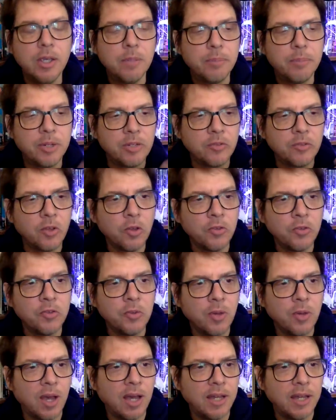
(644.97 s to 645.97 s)
But it's
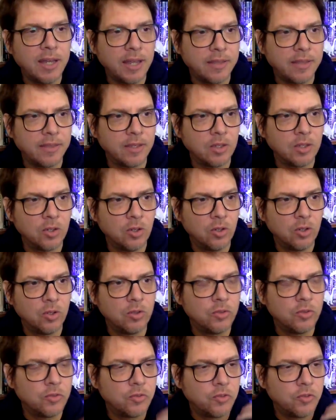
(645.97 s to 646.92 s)
also unethical